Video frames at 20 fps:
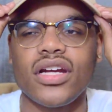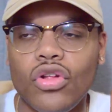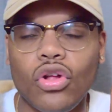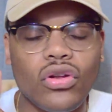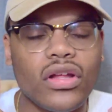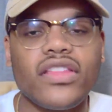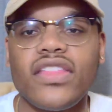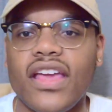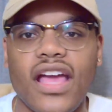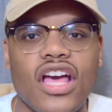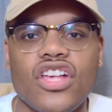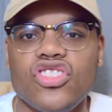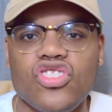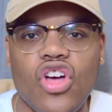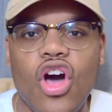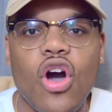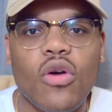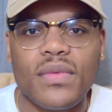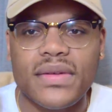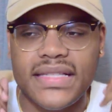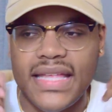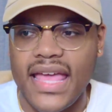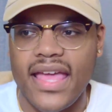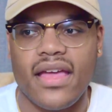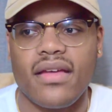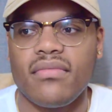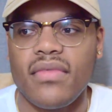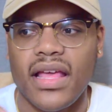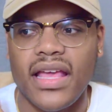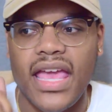The only thing I saw was
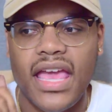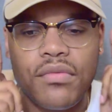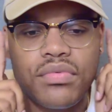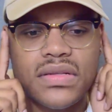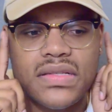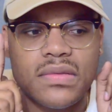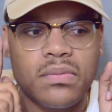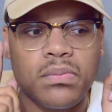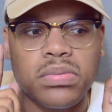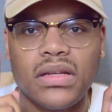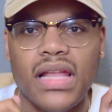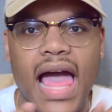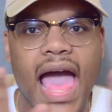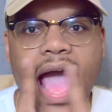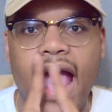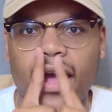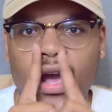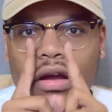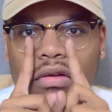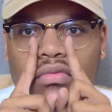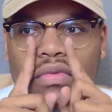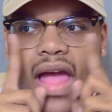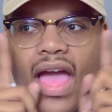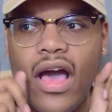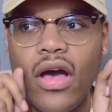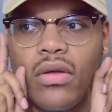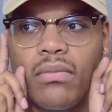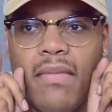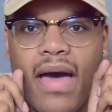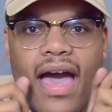him. Like, it was black
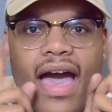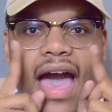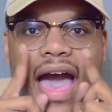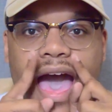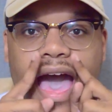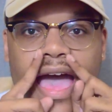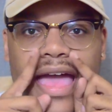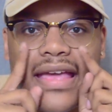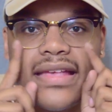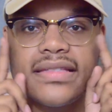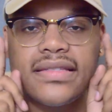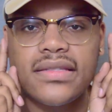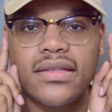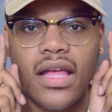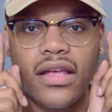around my eyes,